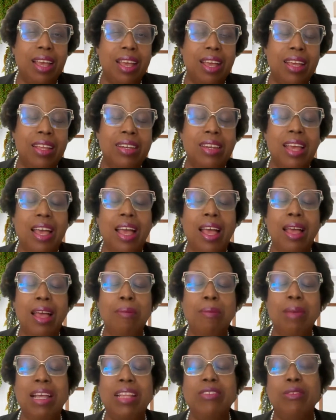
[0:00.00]
And
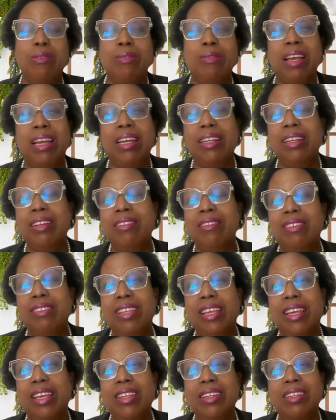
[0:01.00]
as you rightly
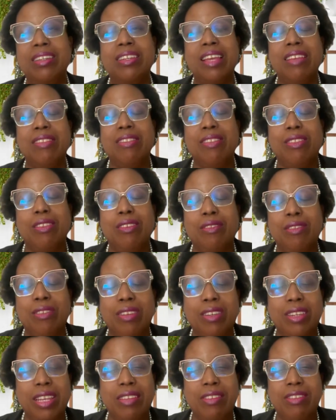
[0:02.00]
said, death
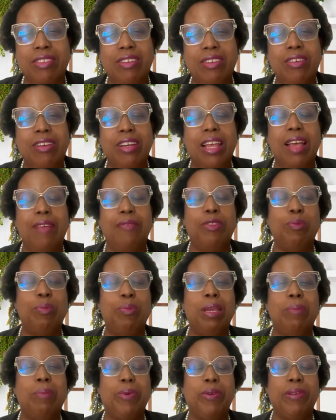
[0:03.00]
doesn't necessarily have to
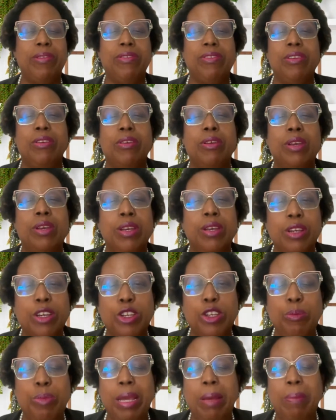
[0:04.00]
be a person. It
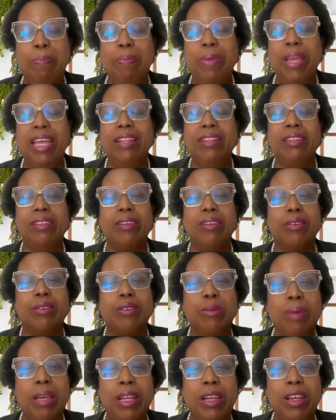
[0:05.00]
could be a pet,
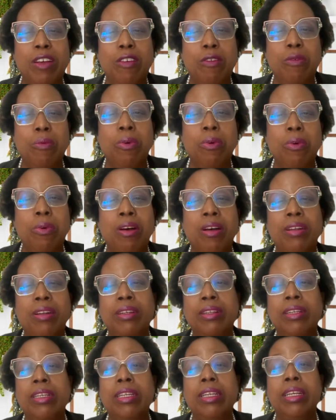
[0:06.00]
could be a loved
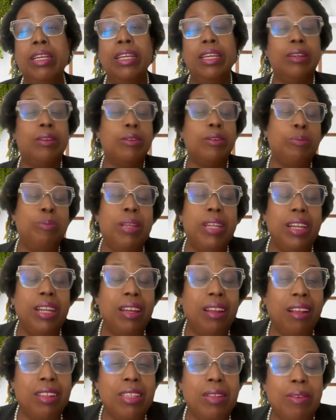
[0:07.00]
one. It could be the
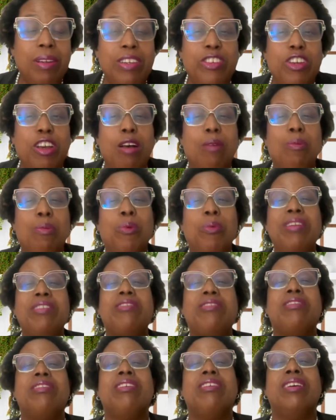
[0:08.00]
loss of a job,
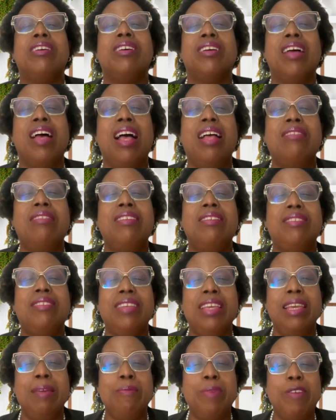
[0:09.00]
which
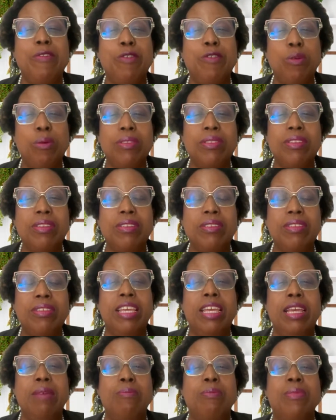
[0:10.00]
evokes the
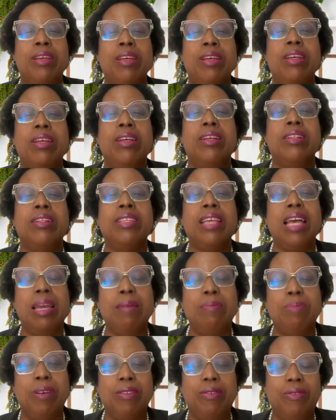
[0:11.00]
same
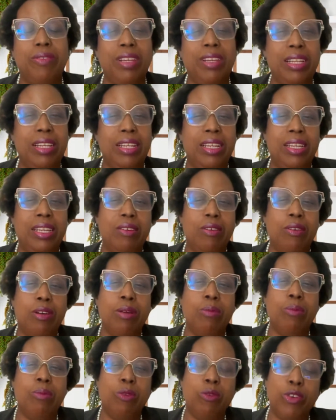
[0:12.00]
type of feeling or
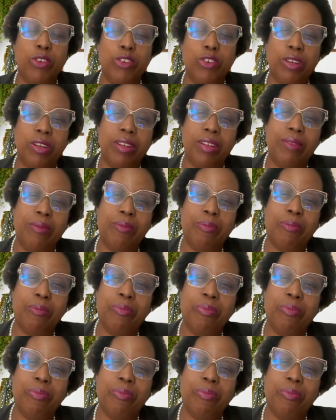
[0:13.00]
emotion.